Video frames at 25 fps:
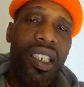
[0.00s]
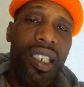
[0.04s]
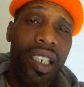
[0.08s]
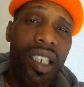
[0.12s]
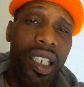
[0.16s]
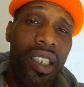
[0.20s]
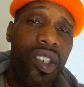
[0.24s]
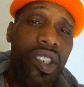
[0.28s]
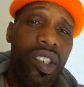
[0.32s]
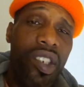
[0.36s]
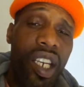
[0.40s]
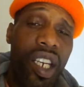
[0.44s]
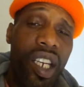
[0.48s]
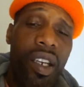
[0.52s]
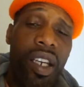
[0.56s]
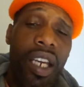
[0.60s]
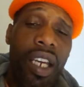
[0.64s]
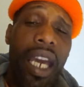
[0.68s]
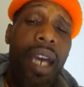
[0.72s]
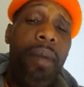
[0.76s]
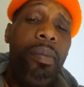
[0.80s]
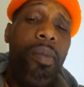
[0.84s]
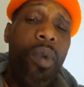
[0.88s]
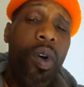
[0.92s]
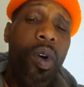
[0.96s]
You
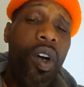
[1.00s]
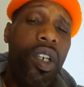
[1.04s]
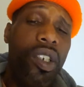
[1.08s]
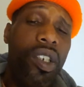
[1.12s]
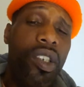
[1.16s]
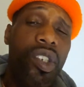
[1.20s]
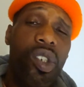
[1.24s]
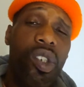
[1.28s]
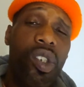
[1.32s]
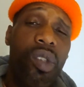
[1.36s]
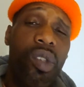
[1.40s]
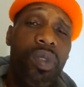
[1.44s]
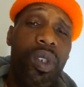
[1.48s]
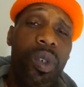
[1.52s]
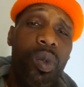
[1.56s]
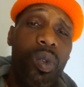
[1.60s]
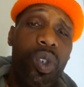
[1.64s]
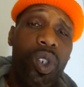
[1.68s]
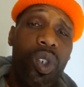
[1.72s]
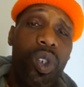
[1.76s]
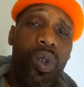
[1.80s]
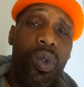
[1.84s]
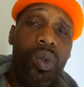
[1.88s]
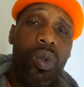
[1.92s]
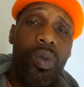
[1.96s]
understand? And Marxists of
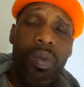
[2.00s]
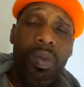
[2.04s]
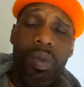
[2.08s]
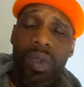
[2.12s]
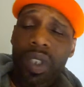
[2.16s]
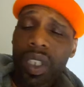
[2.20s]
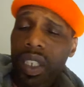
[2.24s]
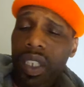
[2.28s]
YouTube.